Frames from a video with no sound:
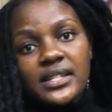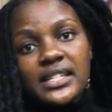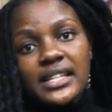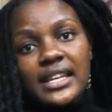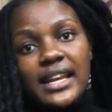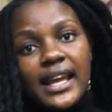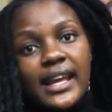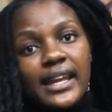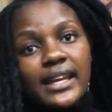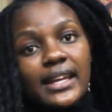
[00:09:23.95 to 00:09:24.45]

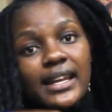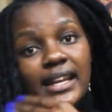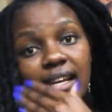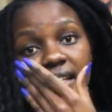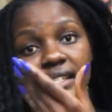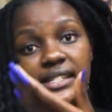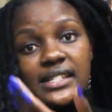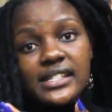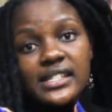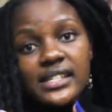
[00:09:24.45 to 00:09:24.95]
Like
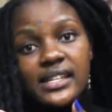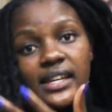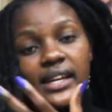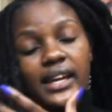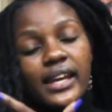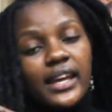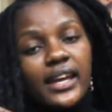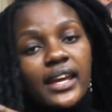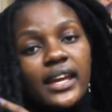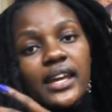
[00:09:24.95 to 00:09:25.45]
last year, I
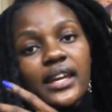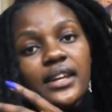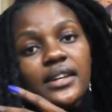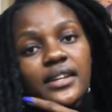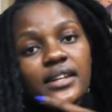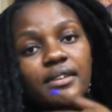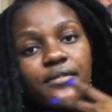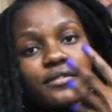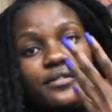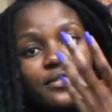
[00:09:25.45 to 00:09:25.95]
had
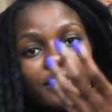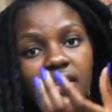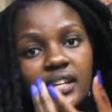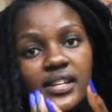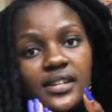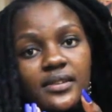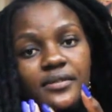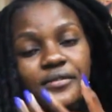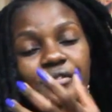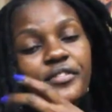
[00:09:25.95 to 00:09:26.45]

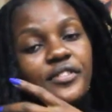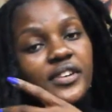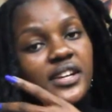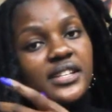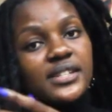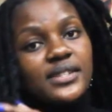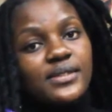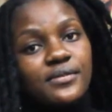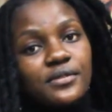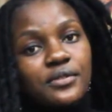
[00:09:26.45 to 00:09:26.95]
fr-
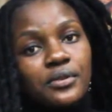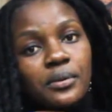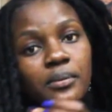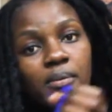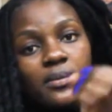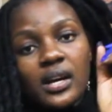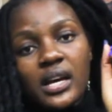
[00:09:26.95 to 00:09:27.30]
friends from